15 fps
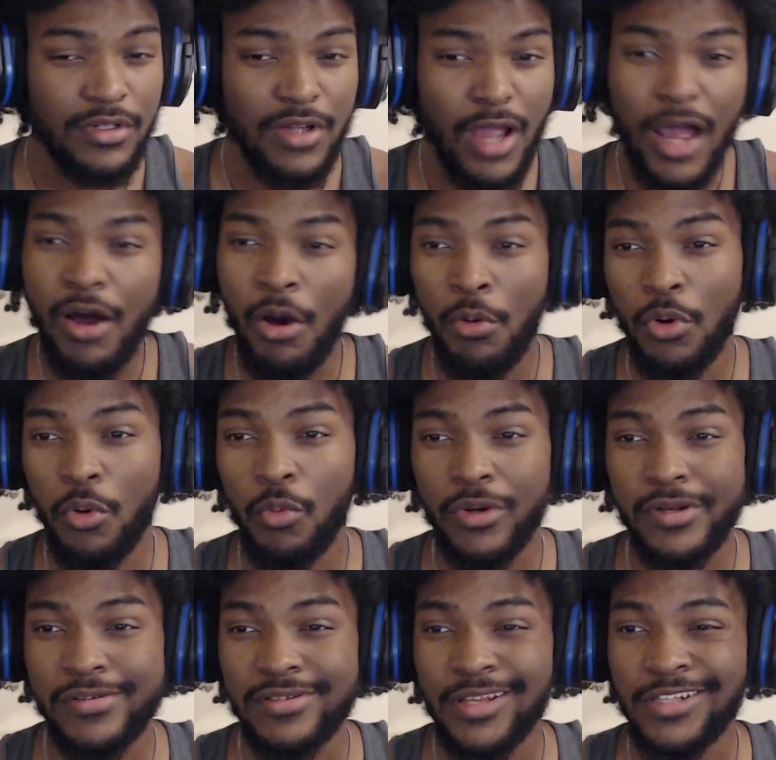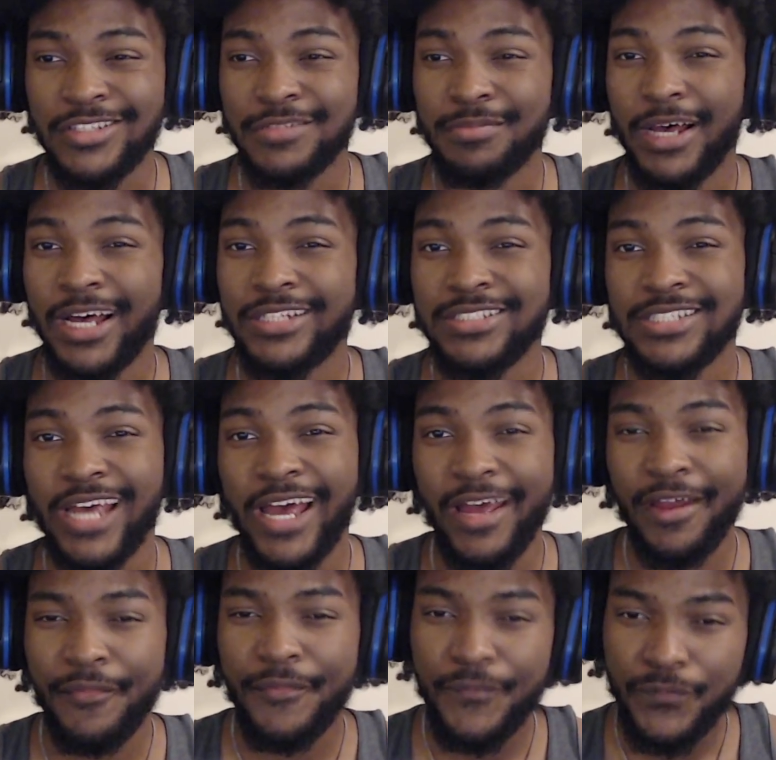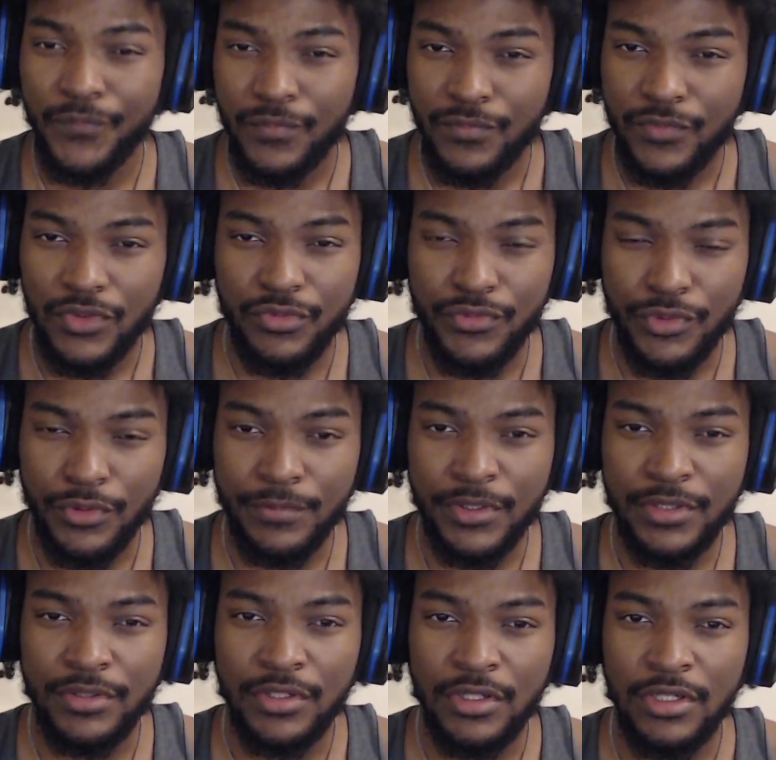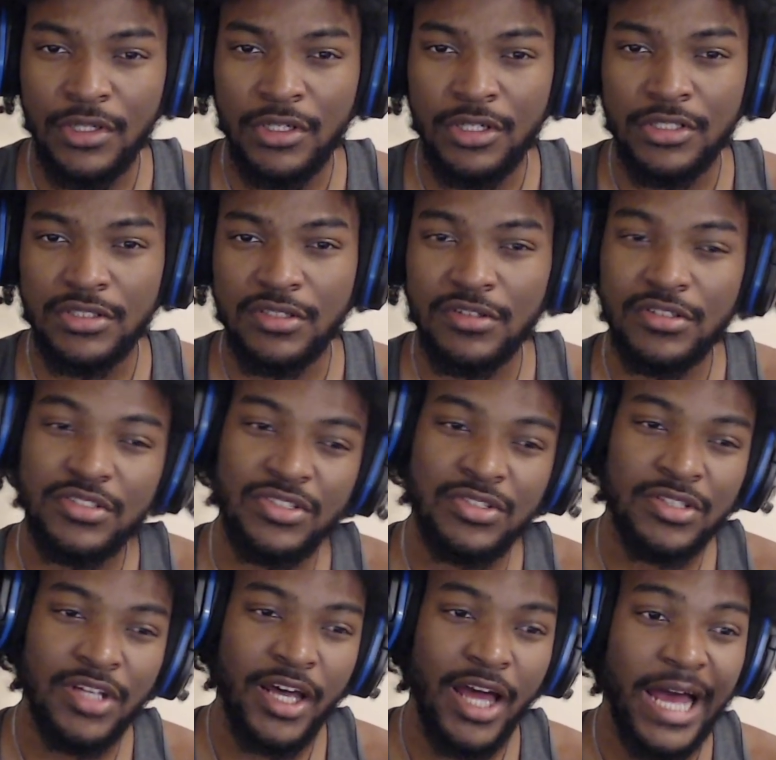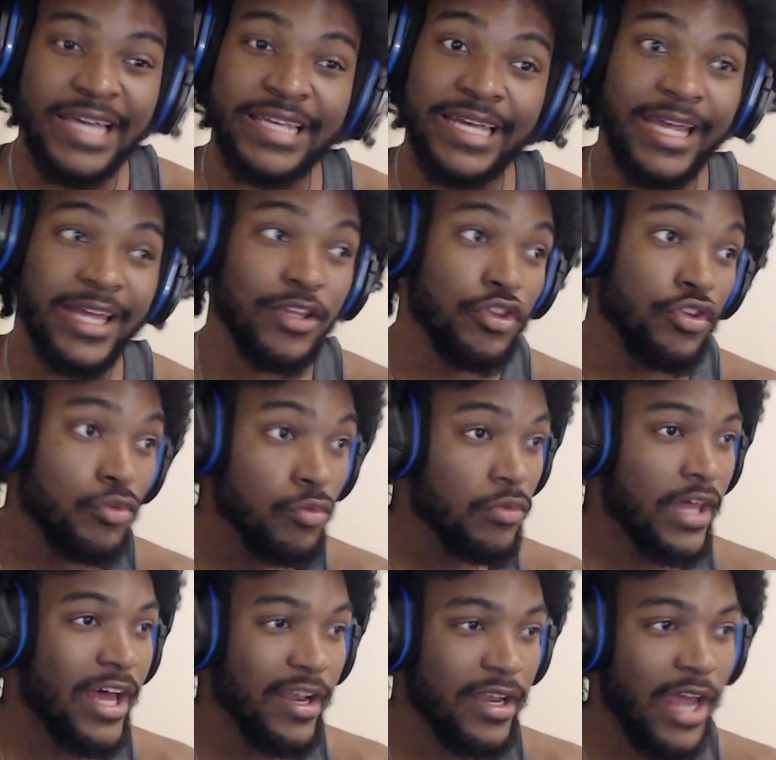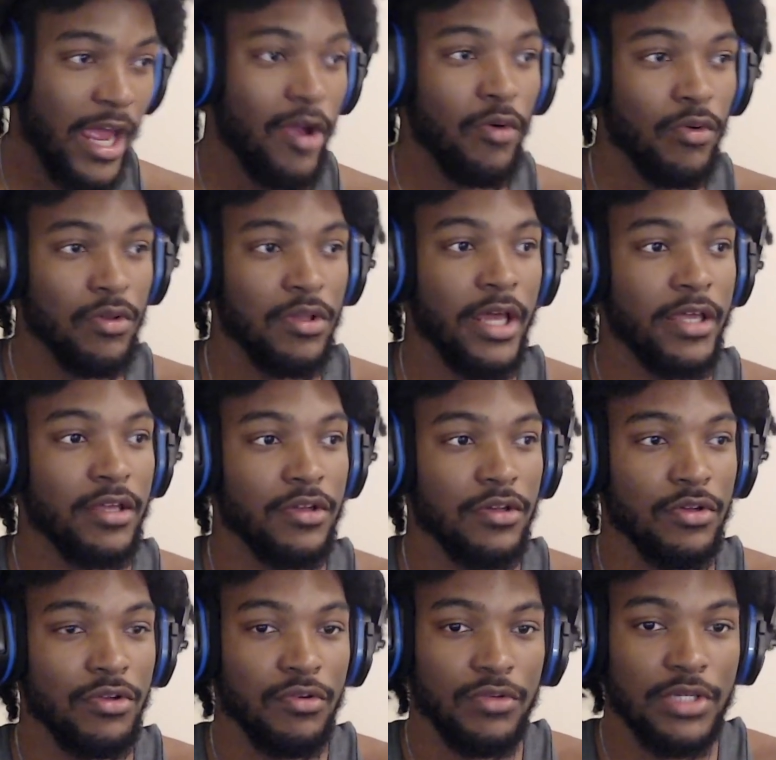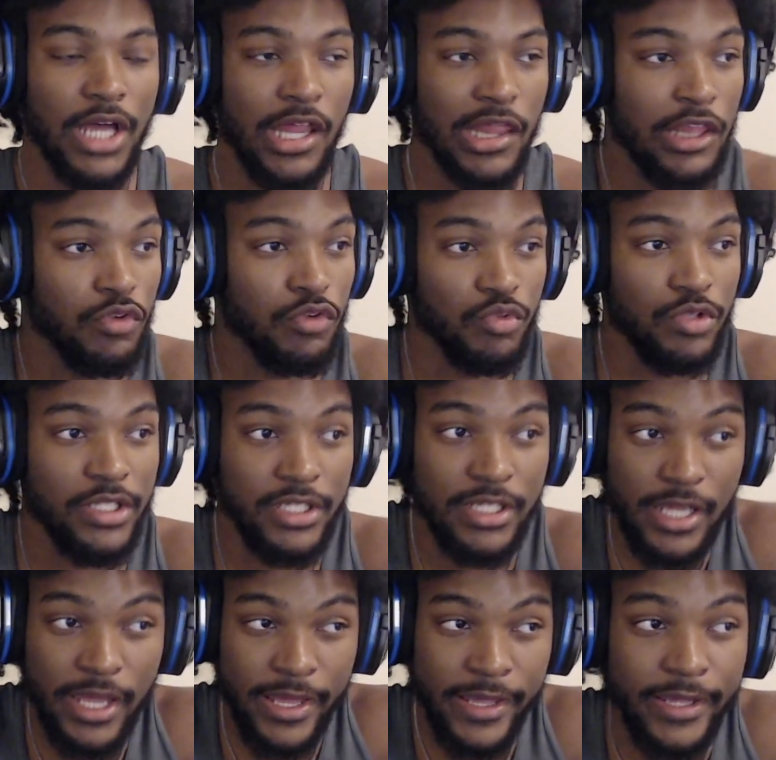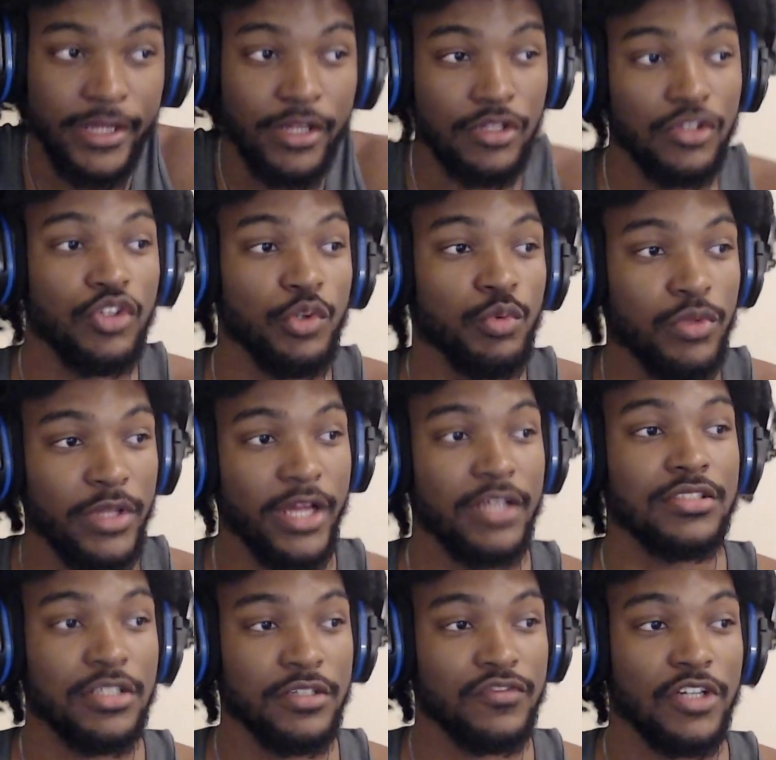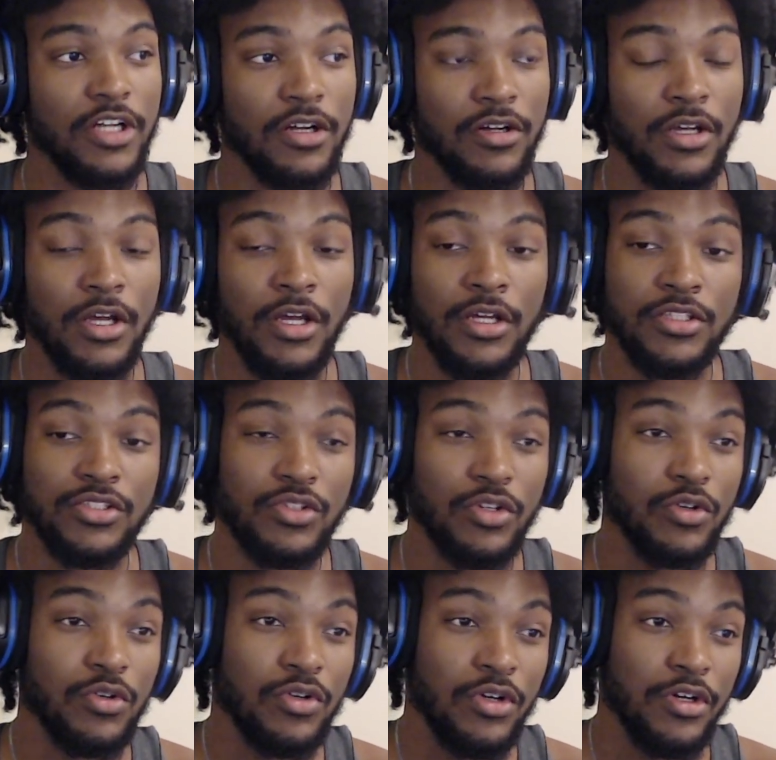I don't know where this lit spot's at. You feel me? So it's just like I can't do that now. Like I literally can't do that stuff now. So